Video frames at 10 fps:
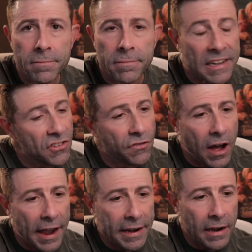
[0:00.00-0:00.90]
That's
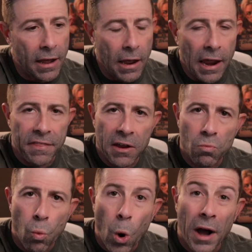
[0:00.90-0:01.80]
fine. And
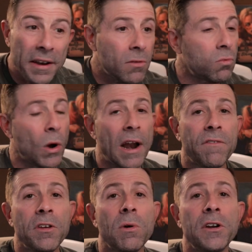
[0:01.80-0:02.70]
then one,
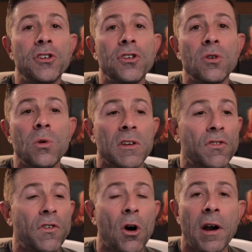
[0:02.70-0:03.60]
whatever you want to do as
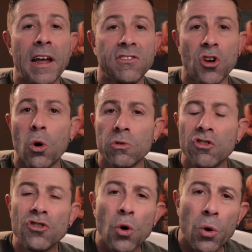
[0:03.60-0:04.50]
far as cold
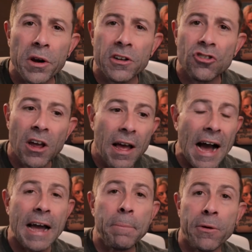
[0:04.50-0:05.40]
storage.
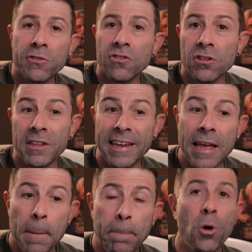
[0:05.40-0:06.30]
I
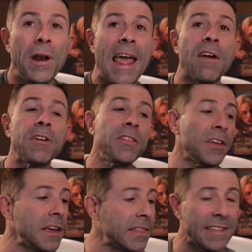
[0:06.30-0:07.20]
personally put
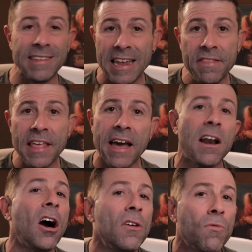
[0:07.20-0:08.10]
everything that's in
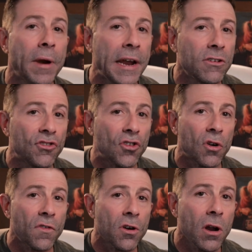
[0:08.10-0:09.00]
that unraid
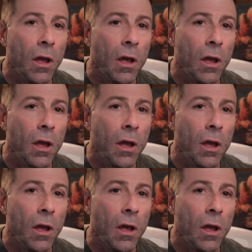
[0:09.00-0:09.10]
server.